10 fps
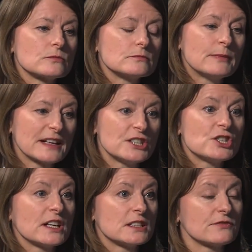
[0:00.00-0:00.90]

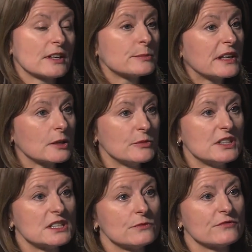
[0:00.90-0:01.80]
managing and developing
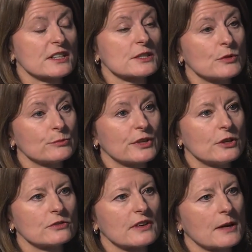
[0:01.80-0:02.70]
community investment
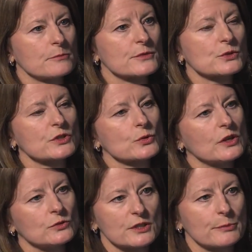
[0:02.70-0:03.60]
programmes, which
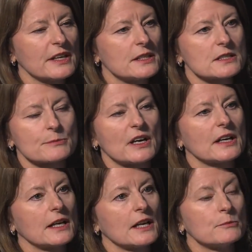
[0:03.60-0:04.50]
were underpinned
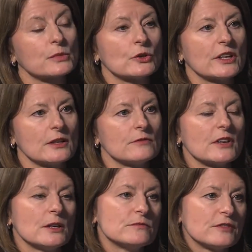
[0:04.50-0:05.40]
by employee
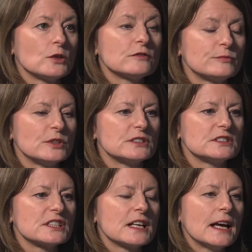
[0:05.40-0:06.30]

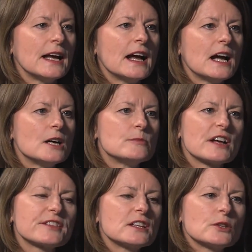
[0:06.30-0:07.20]
involvement,
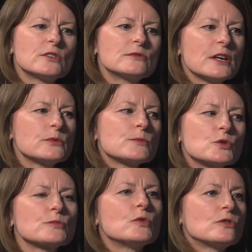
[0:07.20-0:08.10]
I think it was
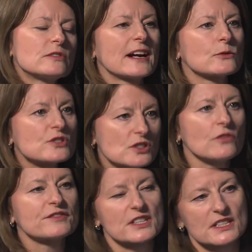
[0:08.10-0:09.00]
much more around softer